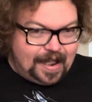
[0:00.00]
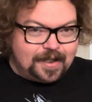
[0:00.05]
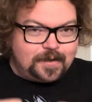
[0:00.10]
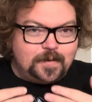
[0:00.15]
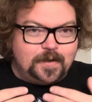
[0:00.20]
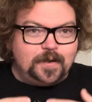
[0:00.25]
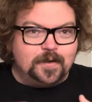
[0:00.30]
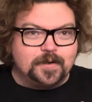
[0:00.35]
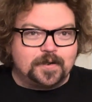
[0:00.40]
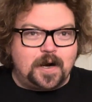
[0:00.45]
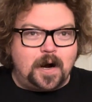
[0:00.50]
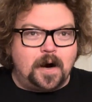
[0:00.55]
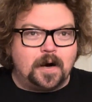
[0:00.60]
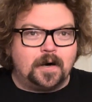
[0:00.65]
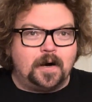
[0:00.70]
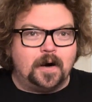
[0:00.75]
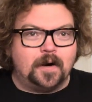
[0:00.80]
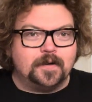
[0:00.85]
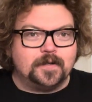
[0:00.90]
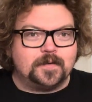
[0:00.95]
what those
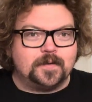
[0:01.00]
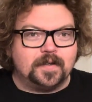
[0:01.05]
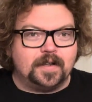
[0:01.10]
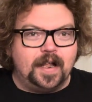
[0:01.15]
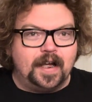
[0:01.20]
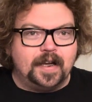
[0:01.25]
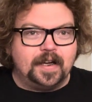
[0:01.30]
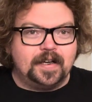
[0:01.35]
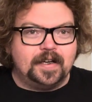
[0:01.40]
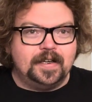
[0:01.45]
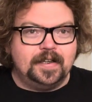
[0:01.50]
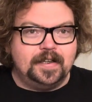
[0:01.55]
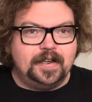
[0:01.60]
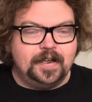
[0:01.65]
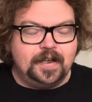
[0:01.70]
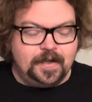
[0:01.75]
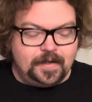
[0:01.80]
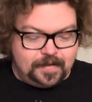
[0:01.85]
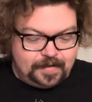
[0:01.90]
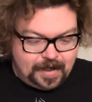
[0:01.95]
Carhartts were like, you know?